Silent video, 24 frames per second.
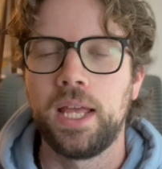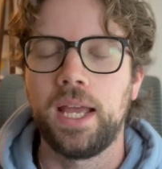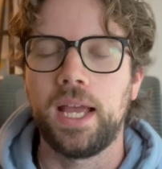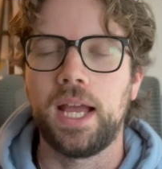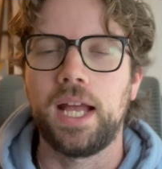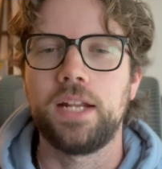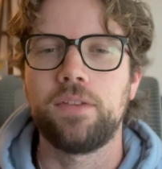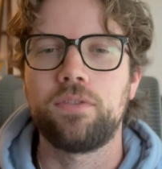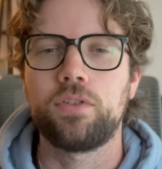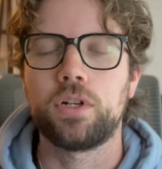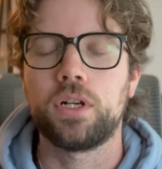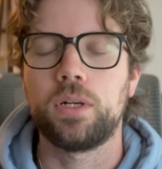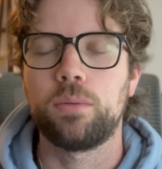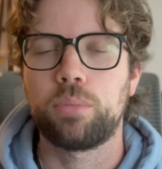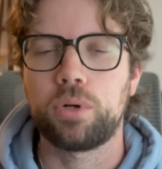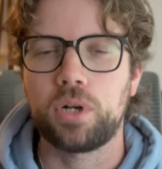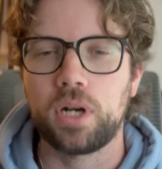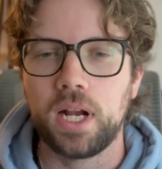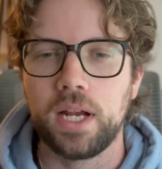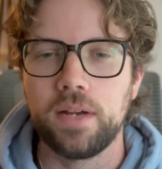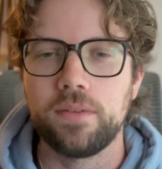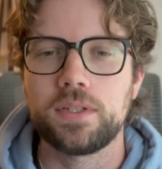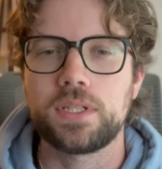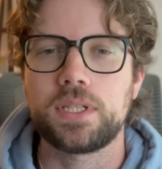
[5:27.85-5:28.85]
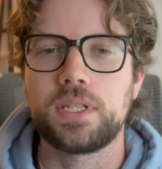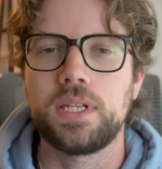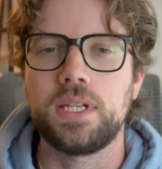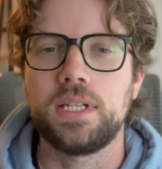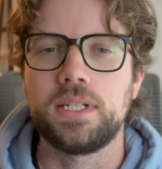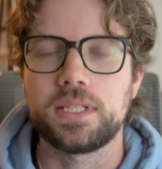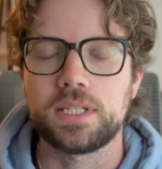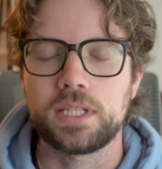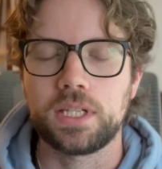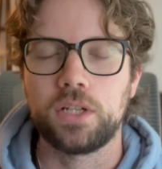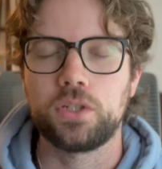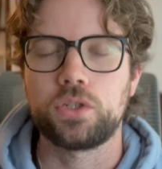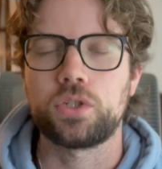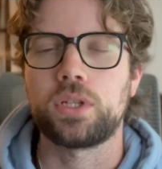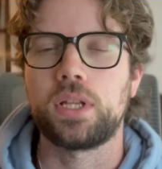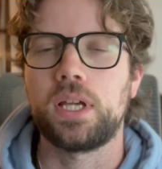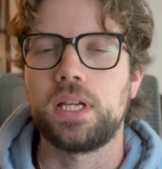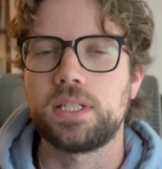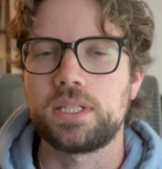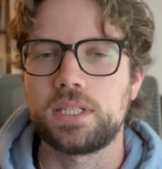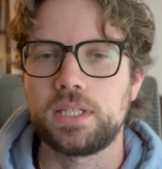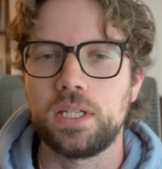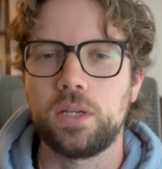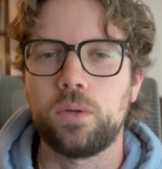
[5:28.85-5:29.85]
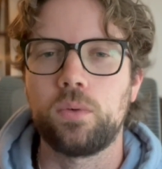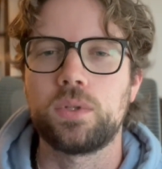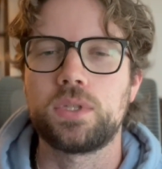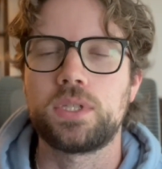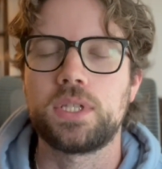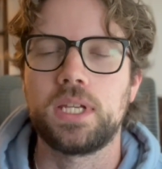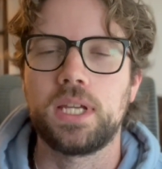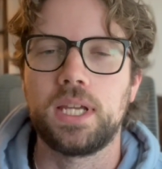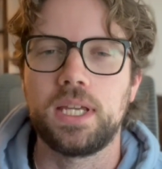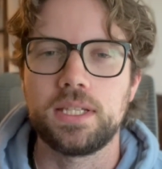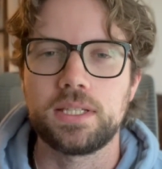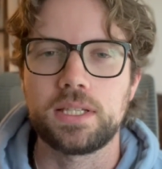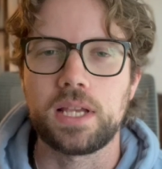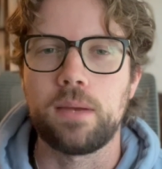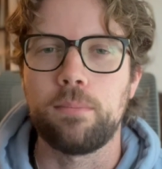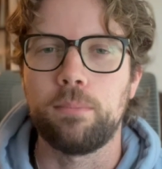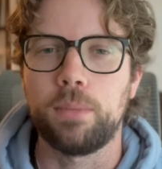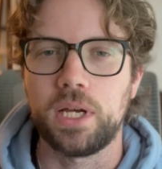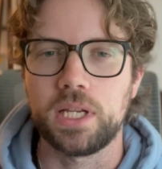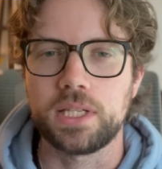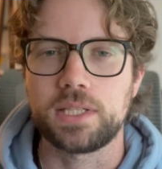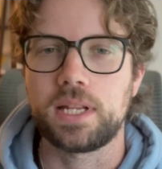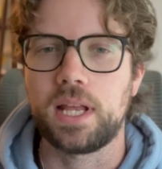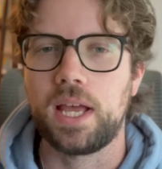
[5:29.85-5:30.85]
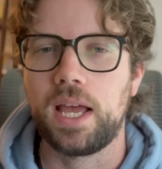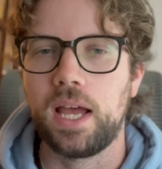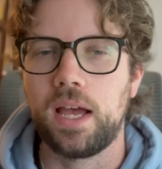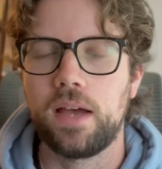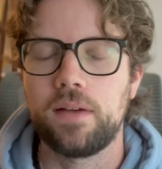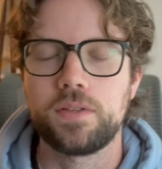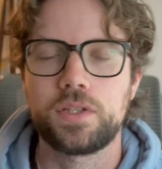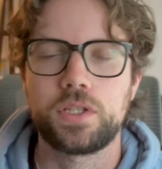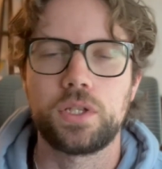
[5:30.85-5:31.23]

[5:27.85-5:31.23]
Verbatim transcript: And if you're in privacy, decentralized sequencing is a must-have.